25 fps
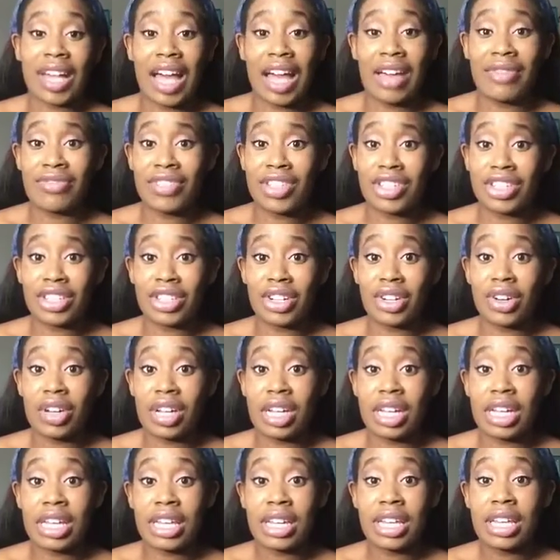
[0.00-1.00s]
life that you're
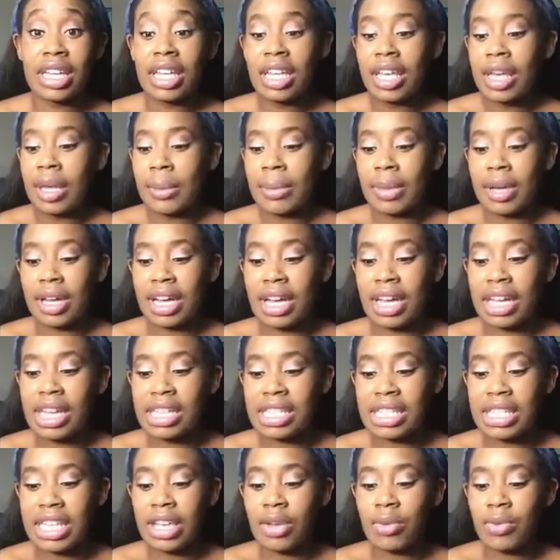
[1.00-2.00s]
in
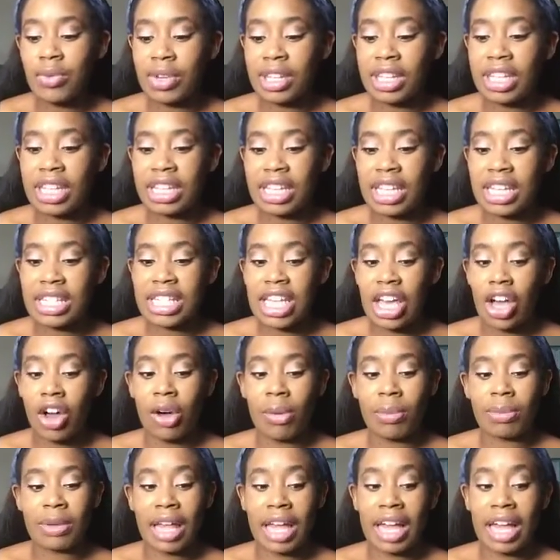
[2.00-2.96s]
because it really does help.